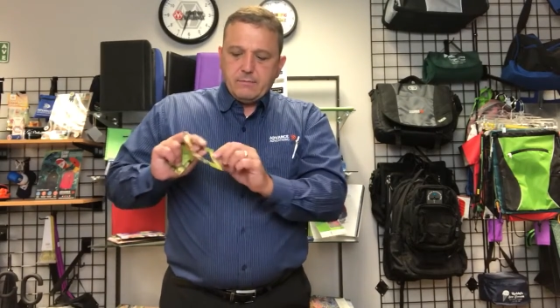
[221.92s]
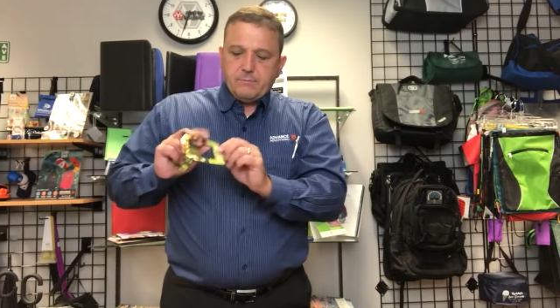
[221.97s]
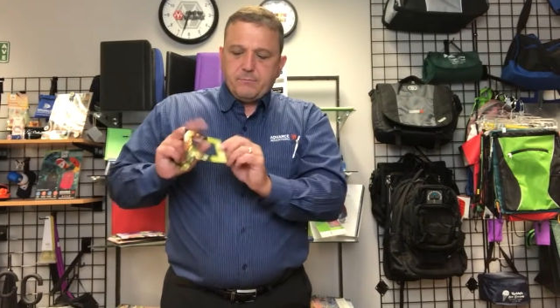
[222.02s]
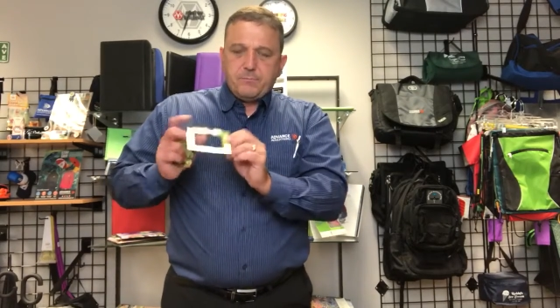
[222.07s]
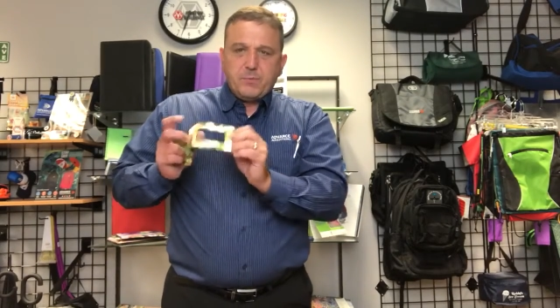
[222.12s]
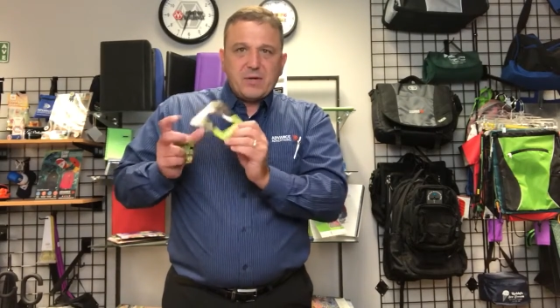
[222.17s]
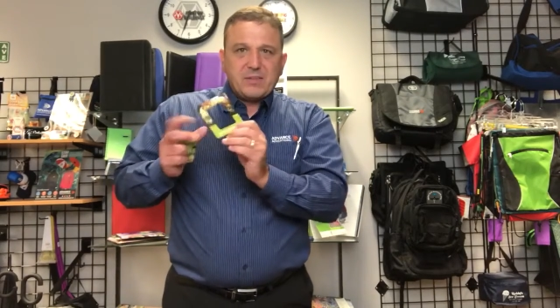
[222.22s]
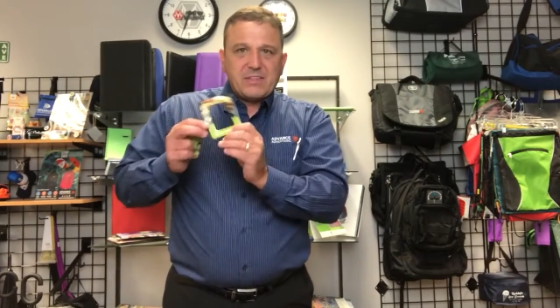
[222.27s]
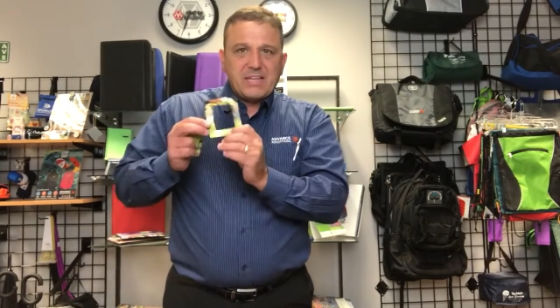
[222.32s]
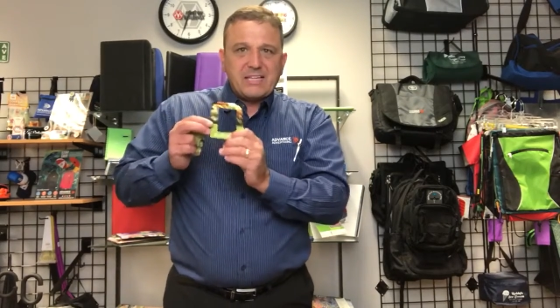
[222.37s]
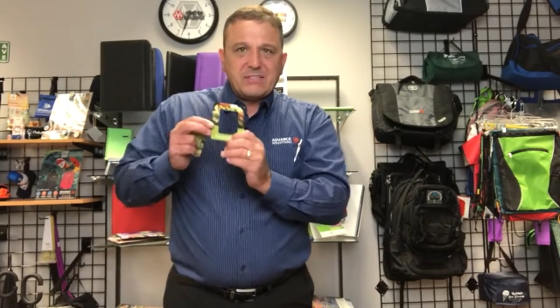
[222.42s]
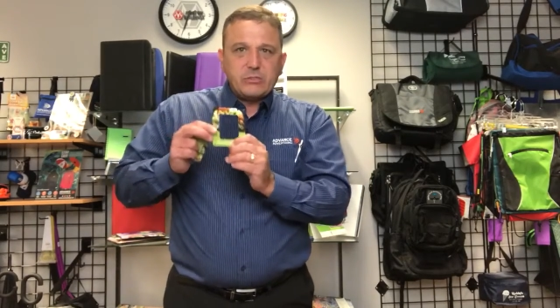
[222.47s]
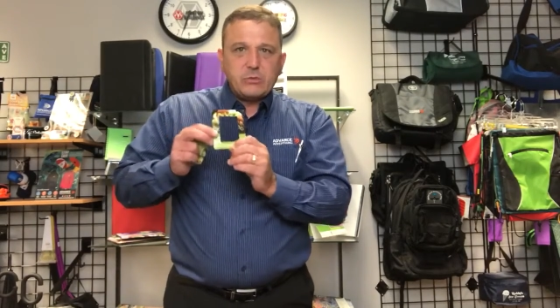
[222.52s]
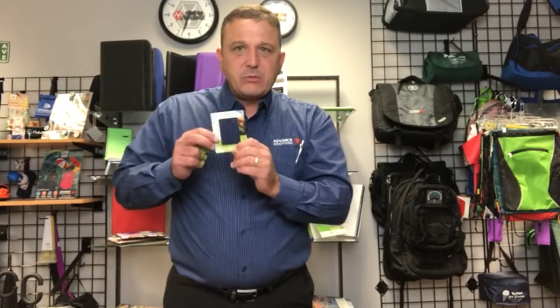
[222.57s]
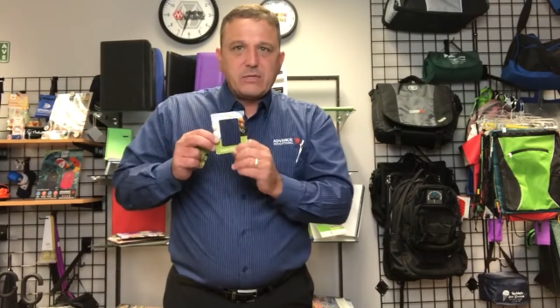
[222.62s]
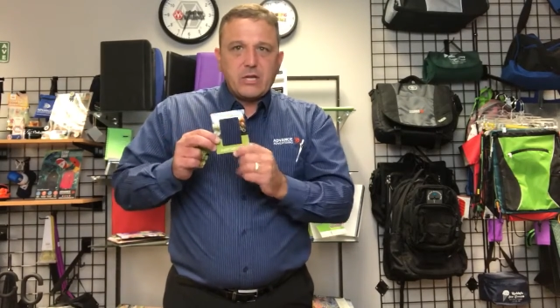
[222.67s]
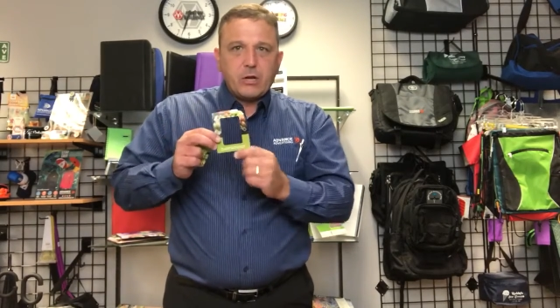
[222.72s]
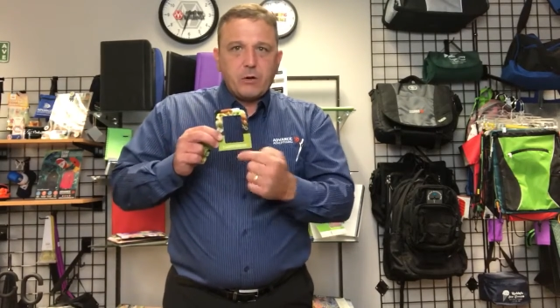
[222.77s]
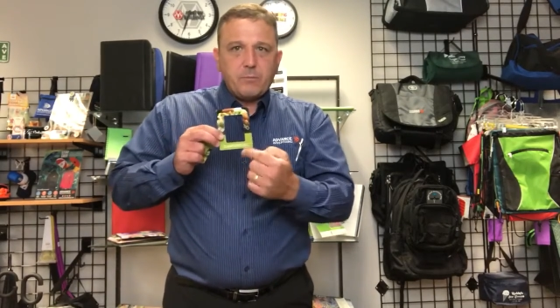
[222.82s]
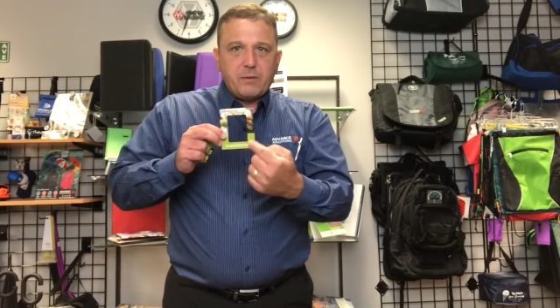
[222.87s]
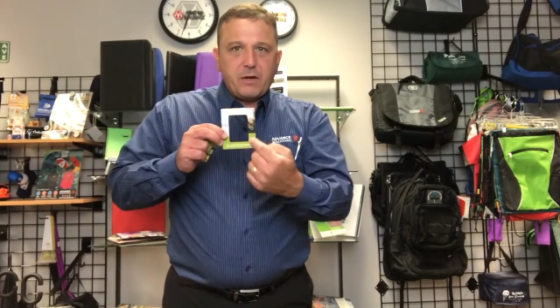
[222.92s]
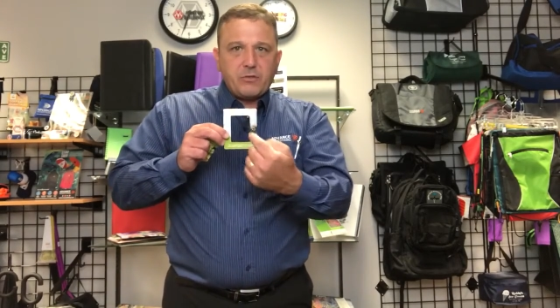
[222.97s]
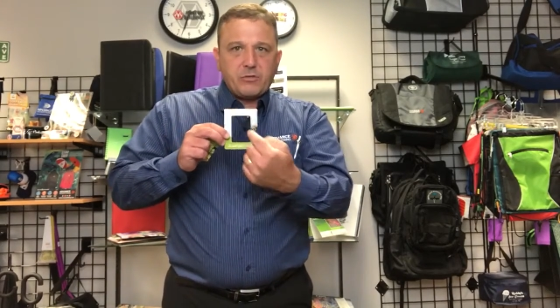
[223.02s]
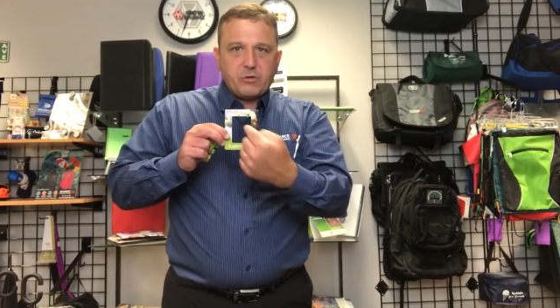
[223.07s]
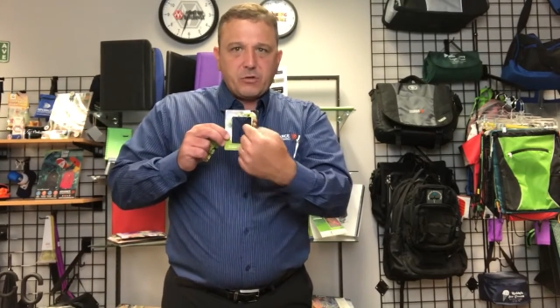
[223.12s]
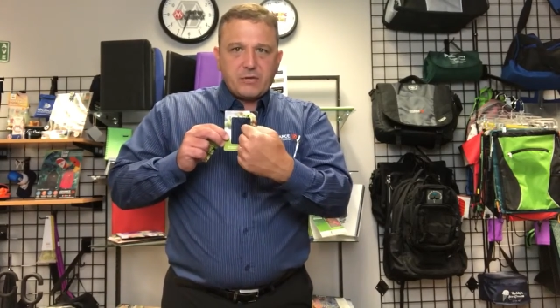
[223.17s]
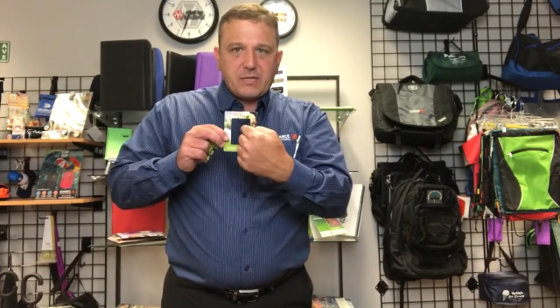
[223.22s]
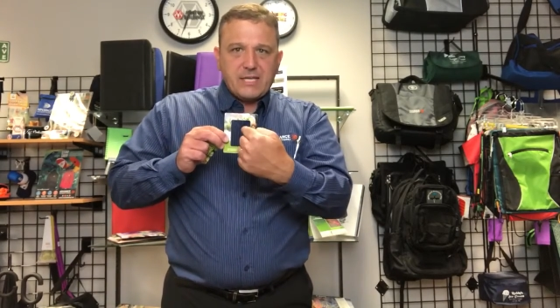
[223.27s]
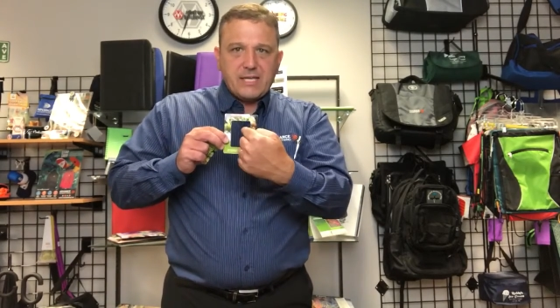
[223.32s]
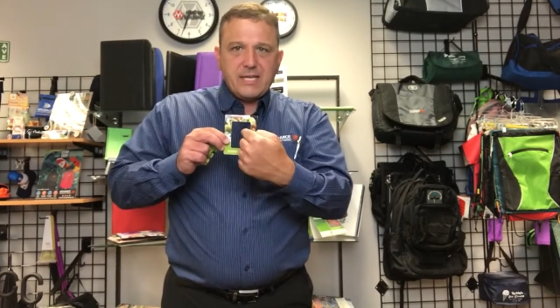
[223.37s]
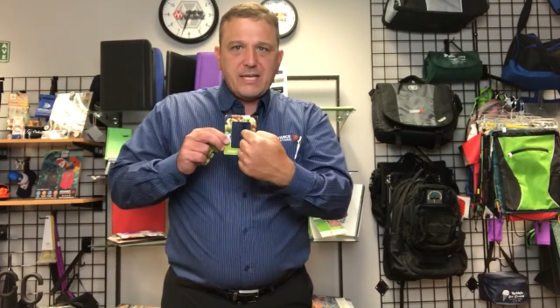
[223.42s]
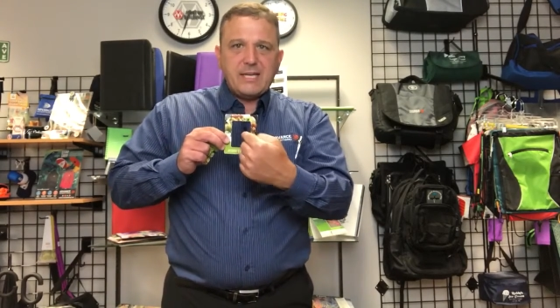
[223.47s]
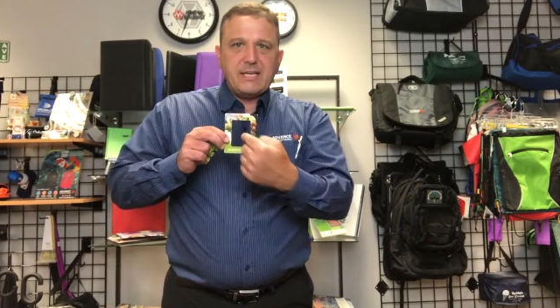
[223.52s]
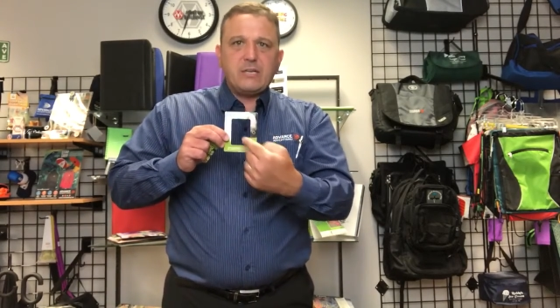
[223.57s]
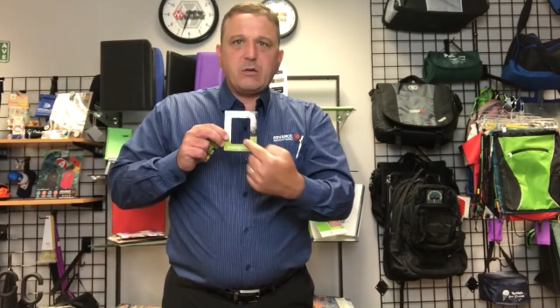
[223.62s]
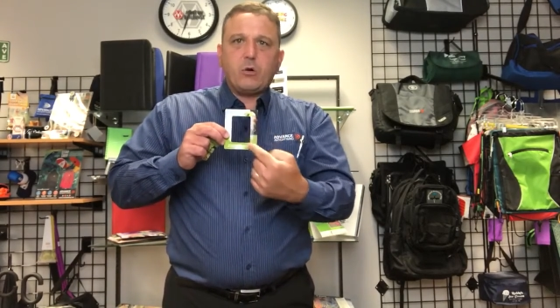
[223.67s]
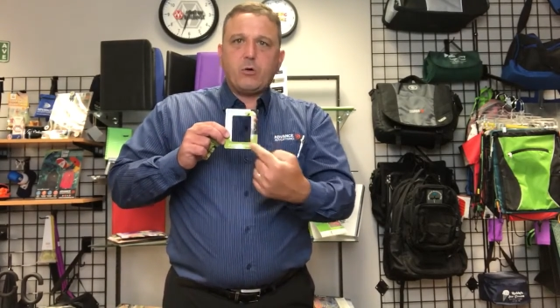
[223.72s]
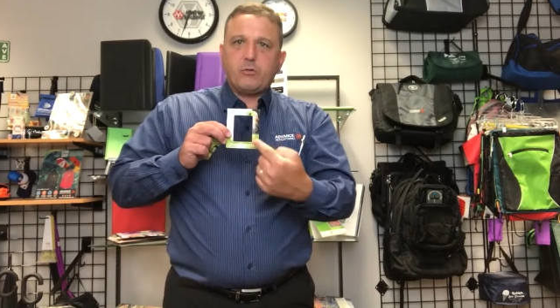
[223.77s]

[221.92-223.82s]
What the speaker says: but they do care about their kid